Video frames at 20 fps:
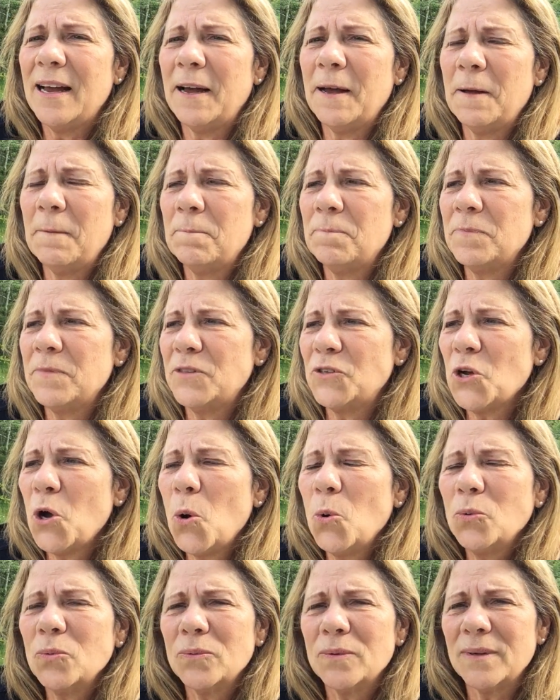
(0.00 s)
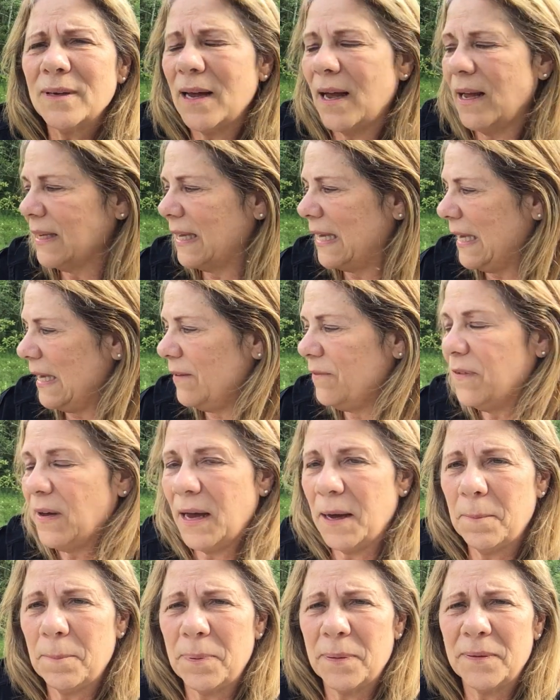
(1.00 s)
Um, don't give
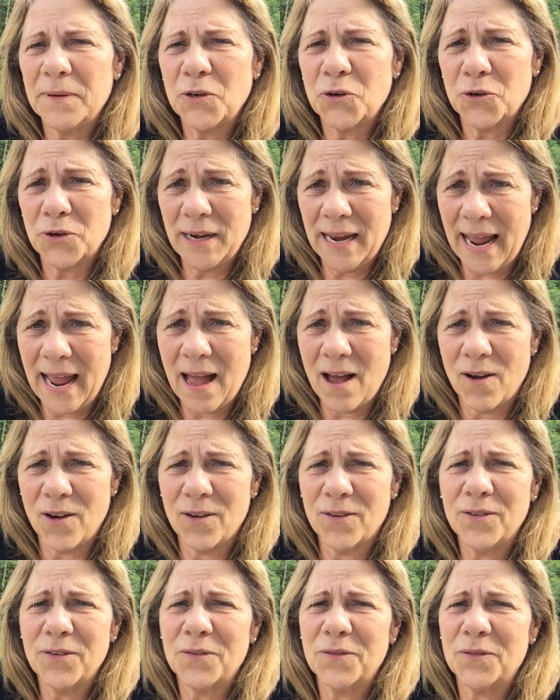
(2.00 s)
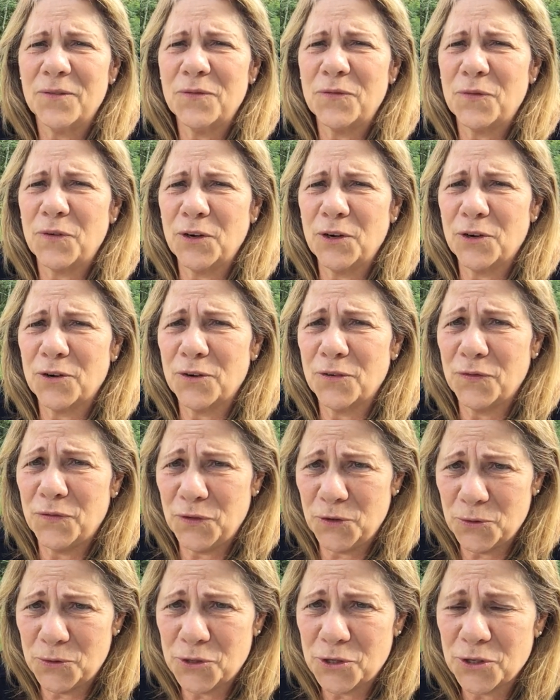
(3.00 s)
up your now for your
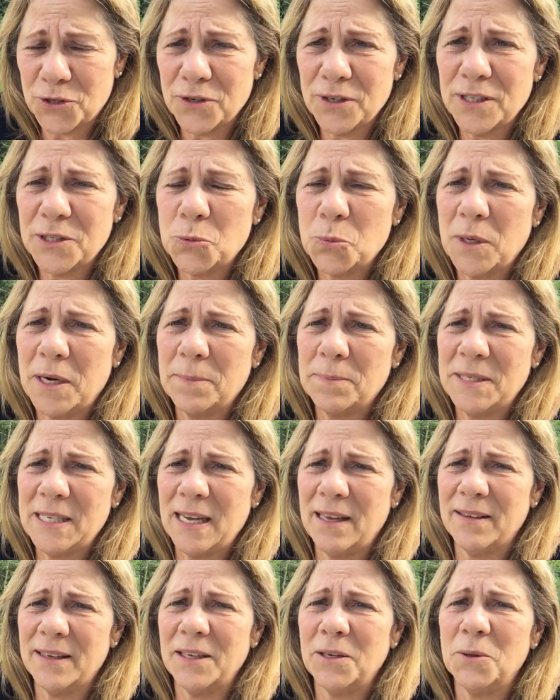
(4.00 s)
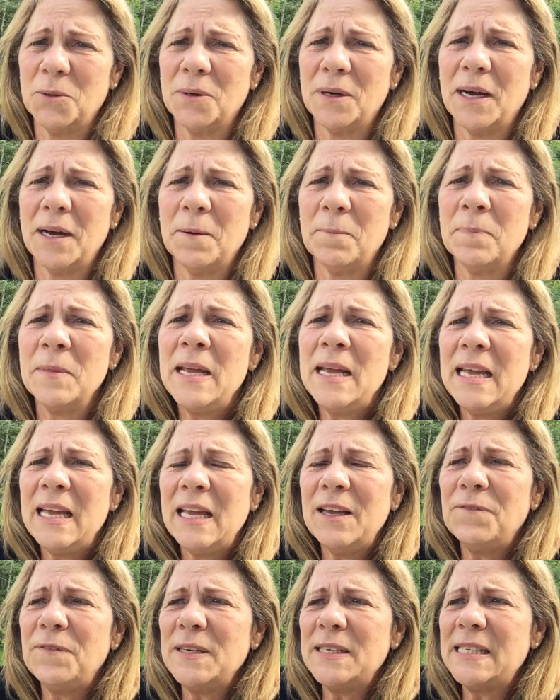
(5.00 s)
future, is what I'm telling you. Um,
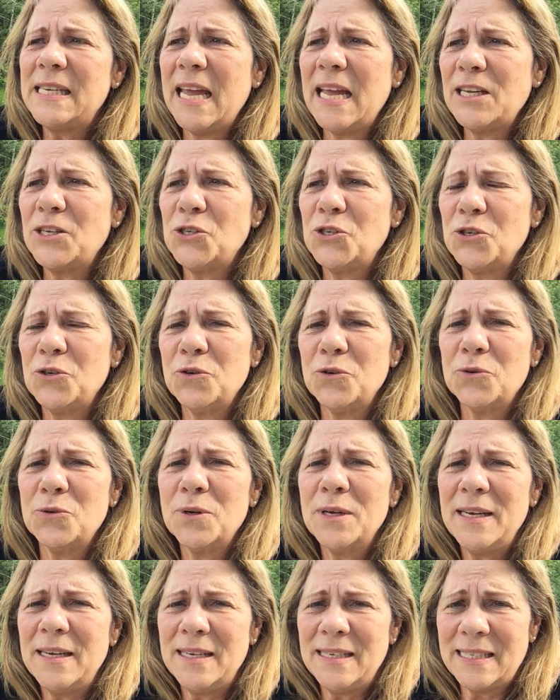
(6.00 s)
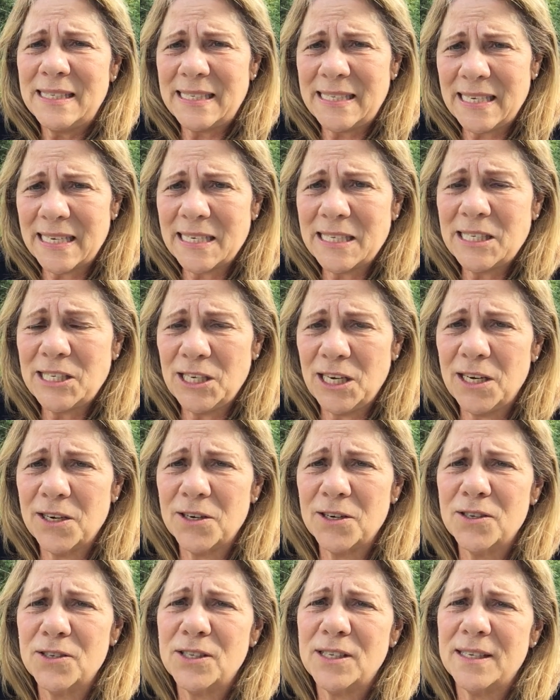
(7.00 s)
if it takes you six
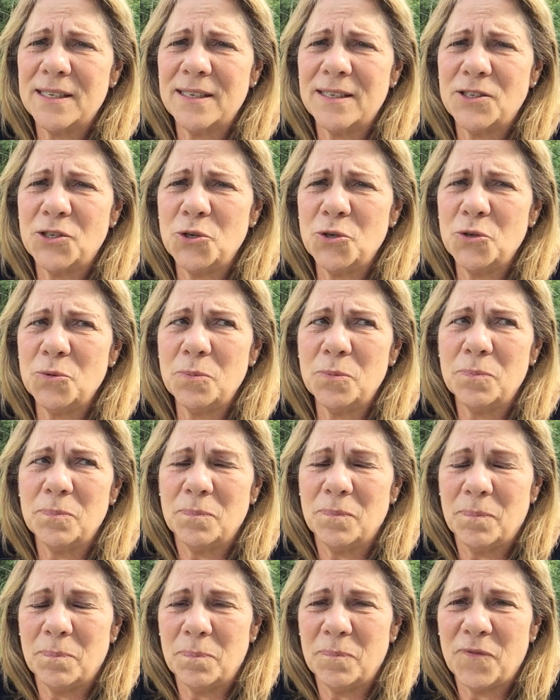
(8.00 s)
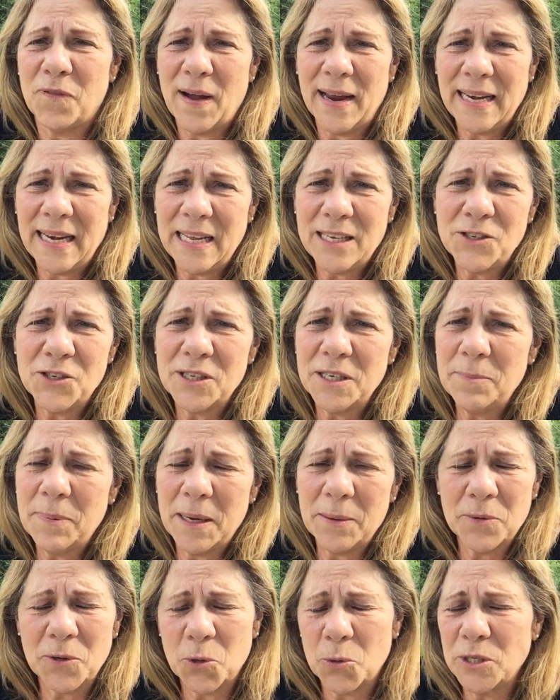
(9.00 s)
years to financially
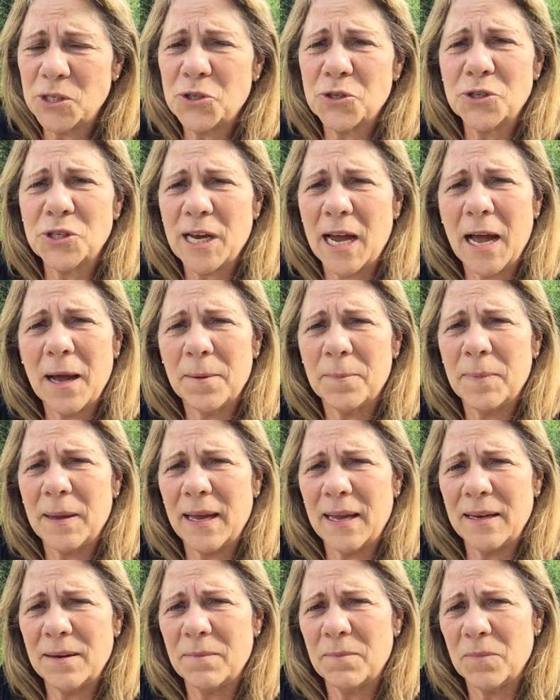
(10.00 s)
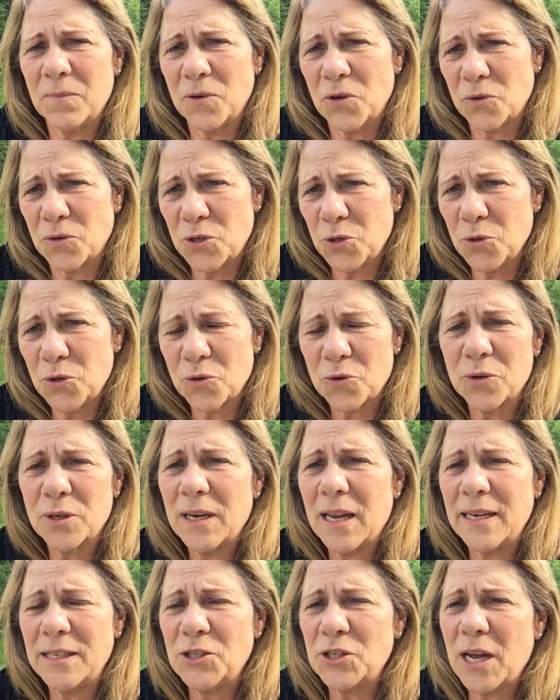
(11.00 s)
be able to quit your job and do your
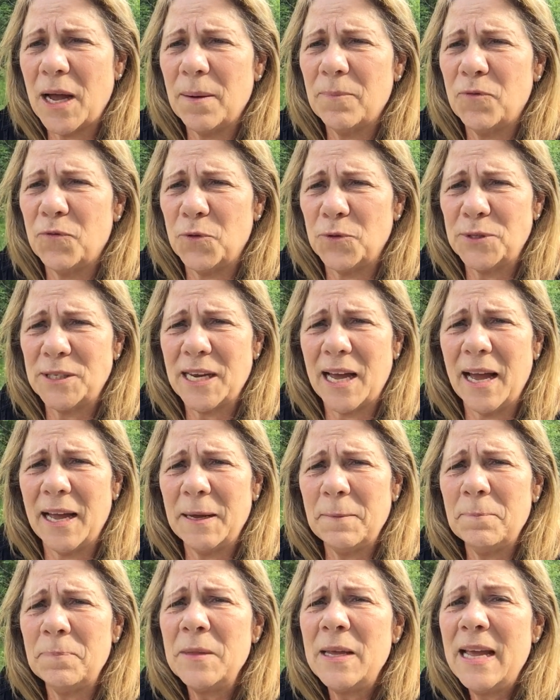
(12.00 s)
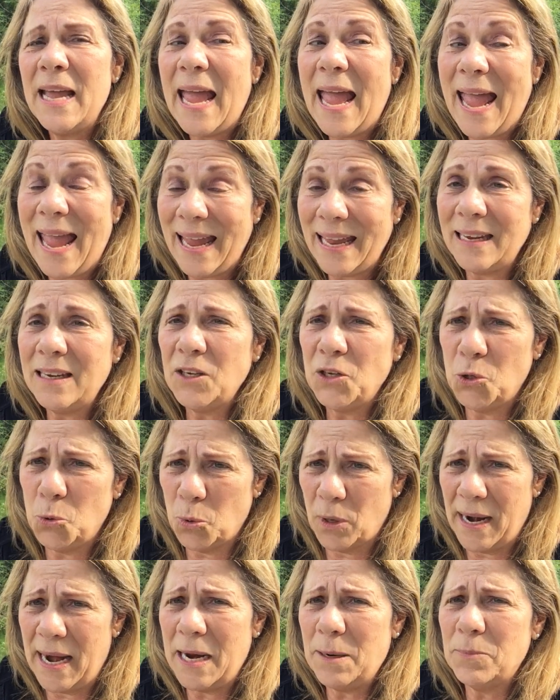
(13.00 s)
online job full time and you
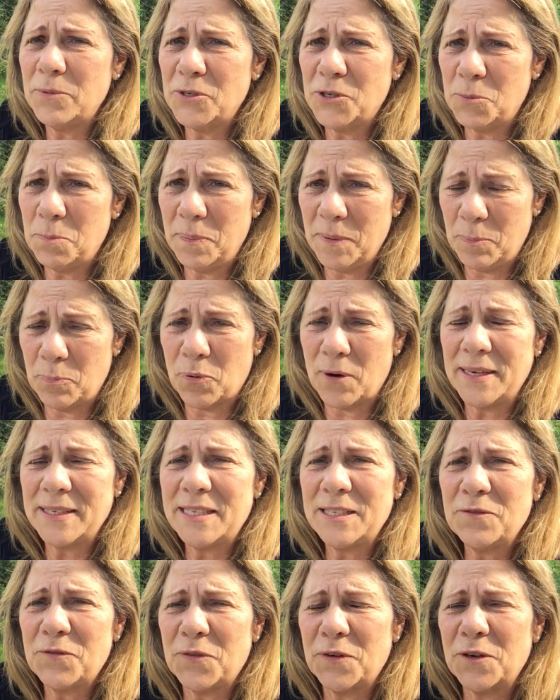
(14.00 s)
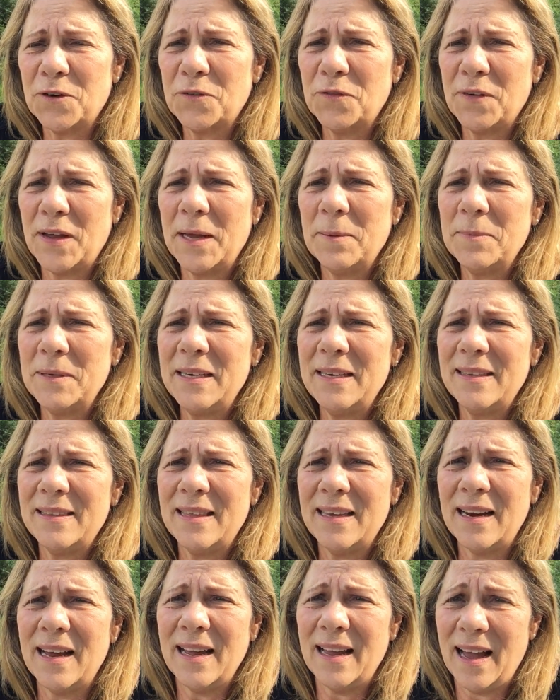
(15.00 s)
were able to be present for your family,
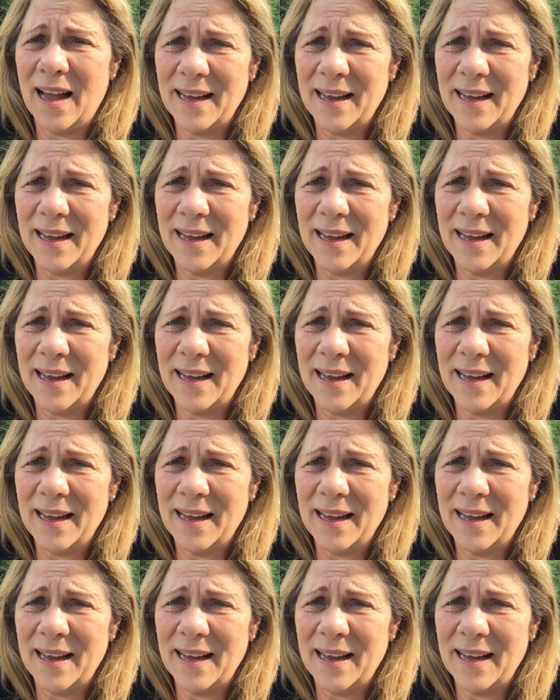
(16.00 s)
then I